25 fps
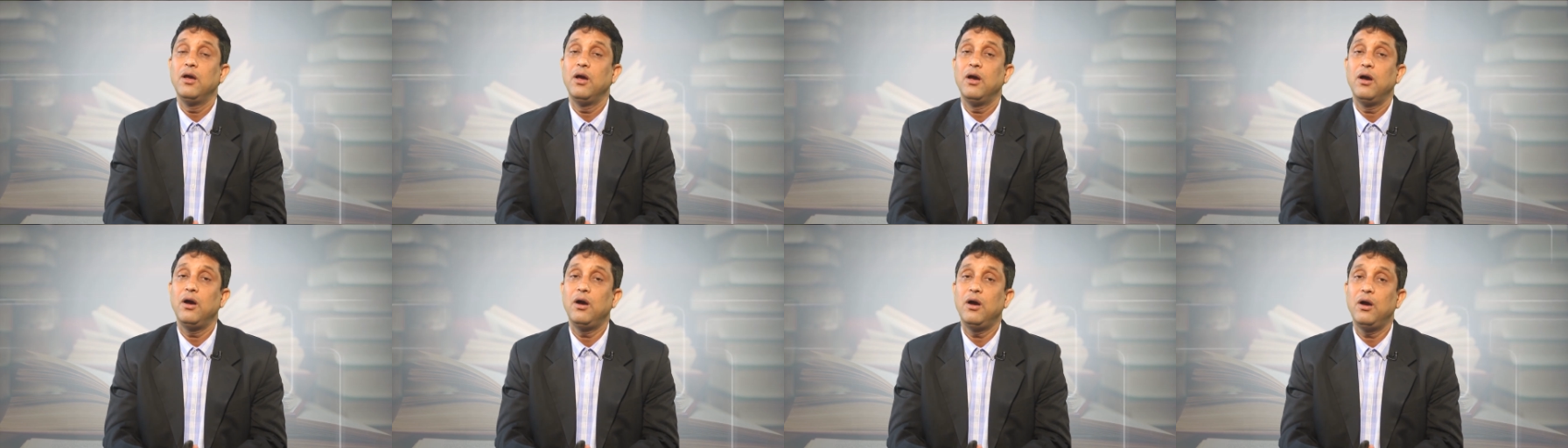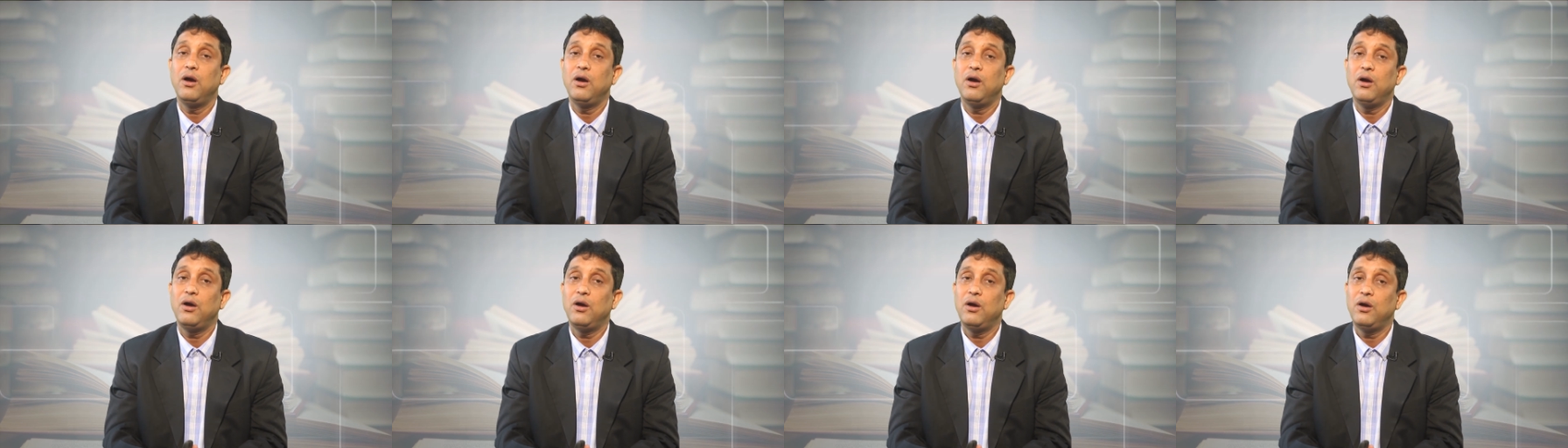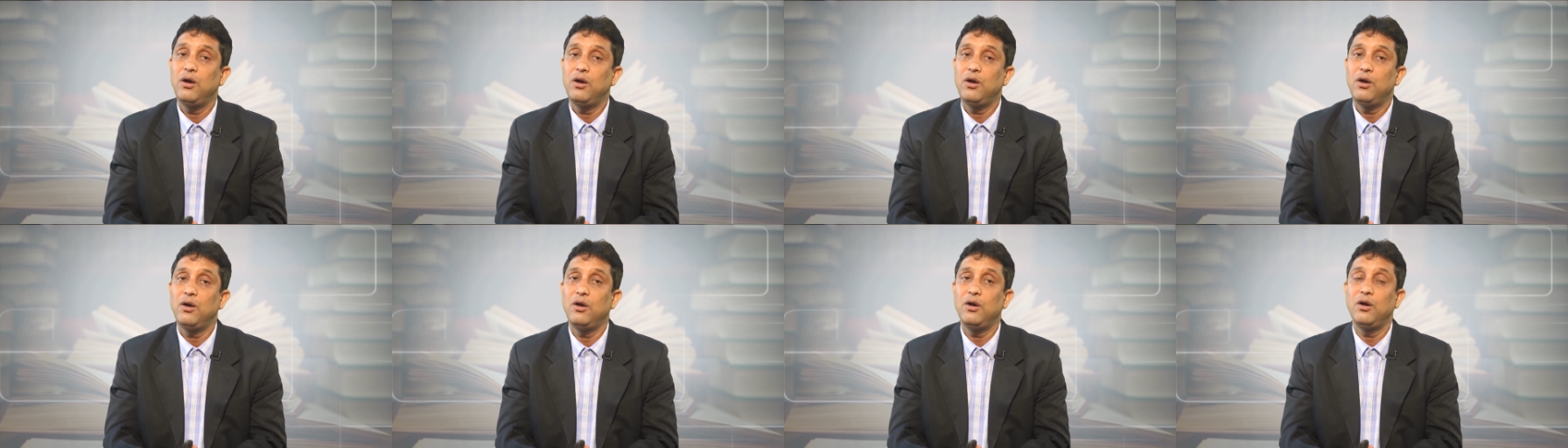
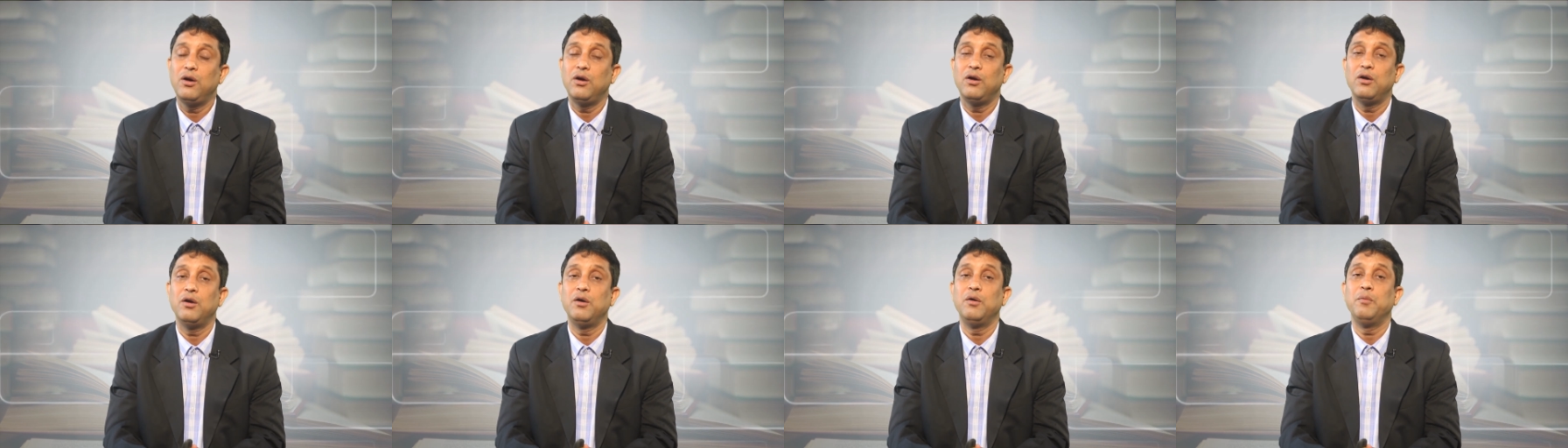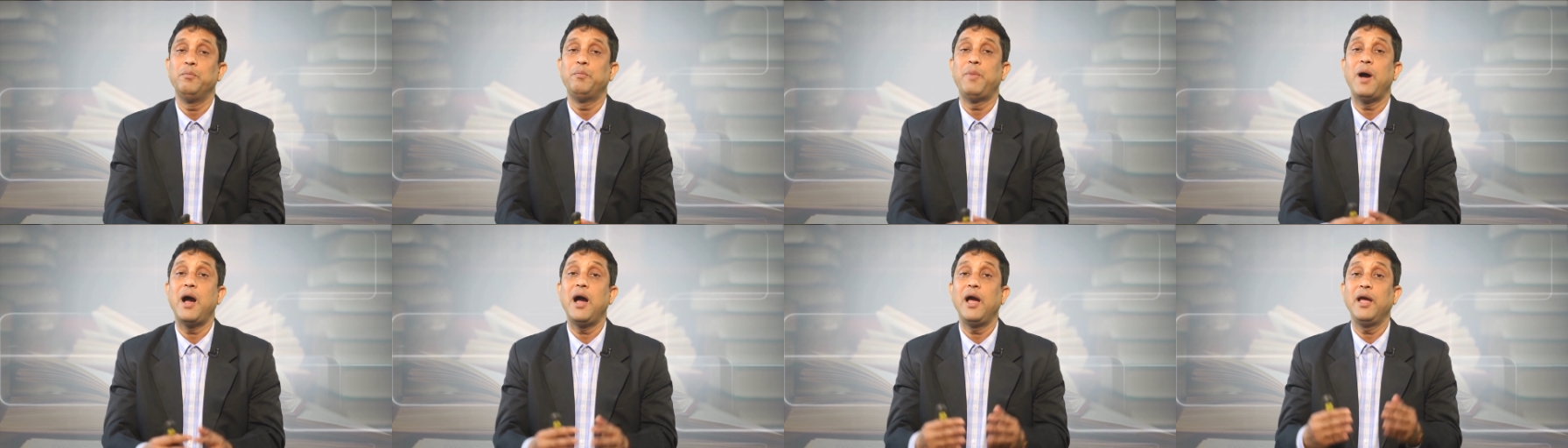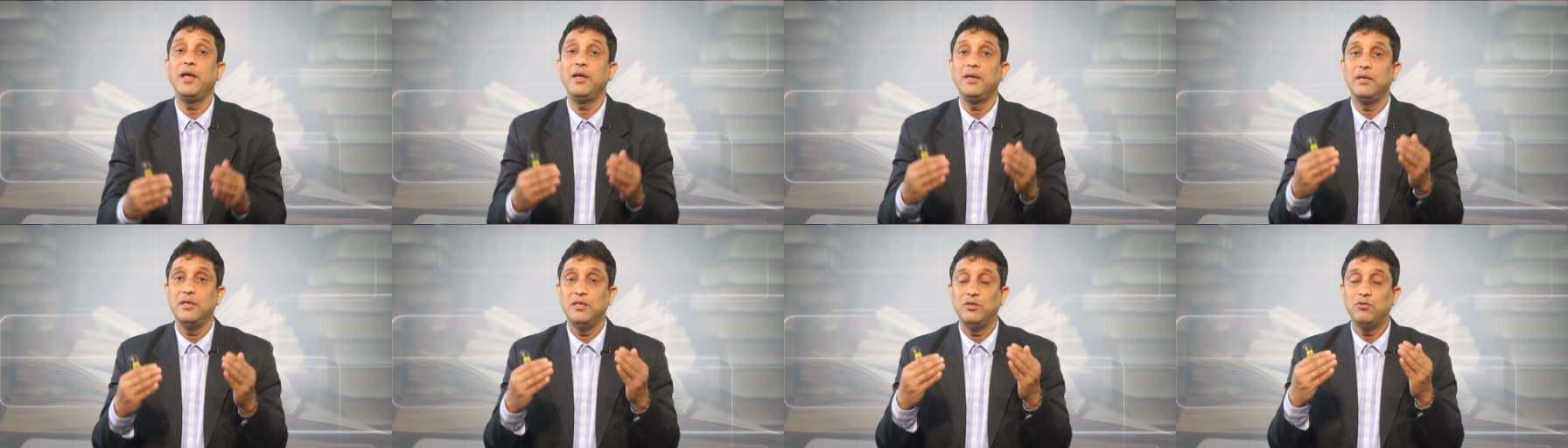
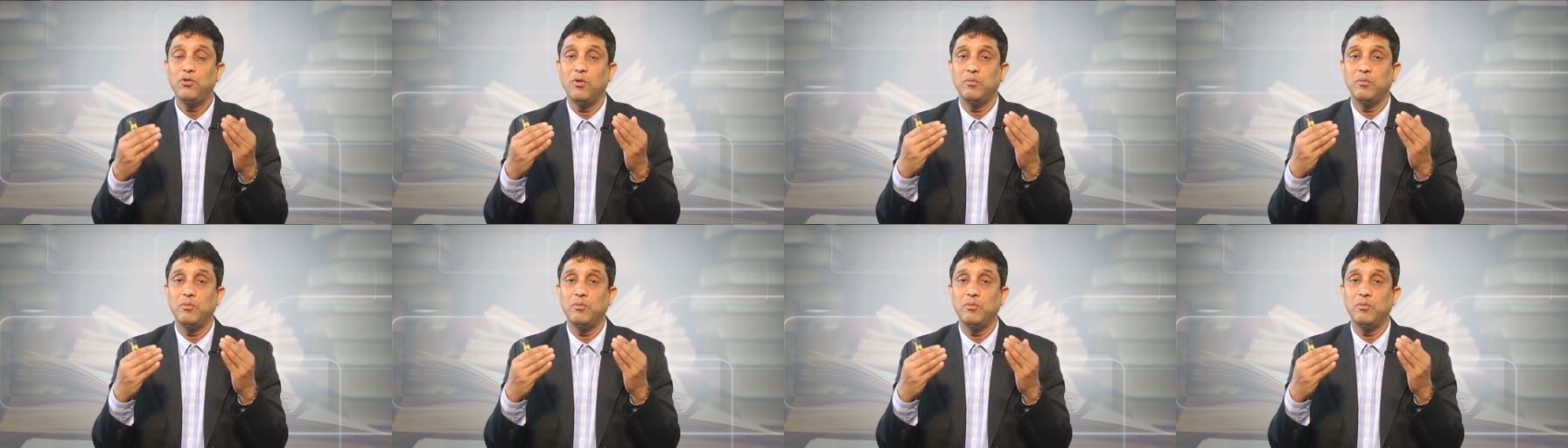by